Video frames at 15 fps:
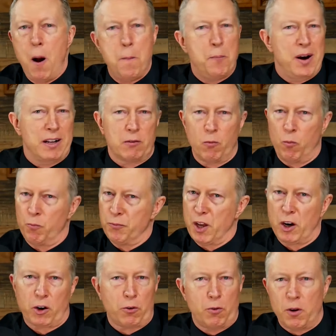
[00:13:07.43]
but the
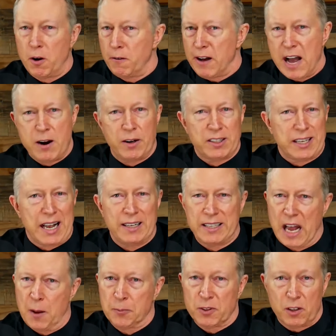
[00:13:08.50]
coronavirus has
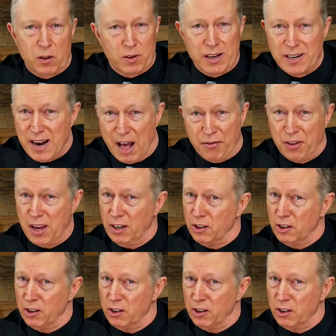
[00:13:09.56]
absolutely nothing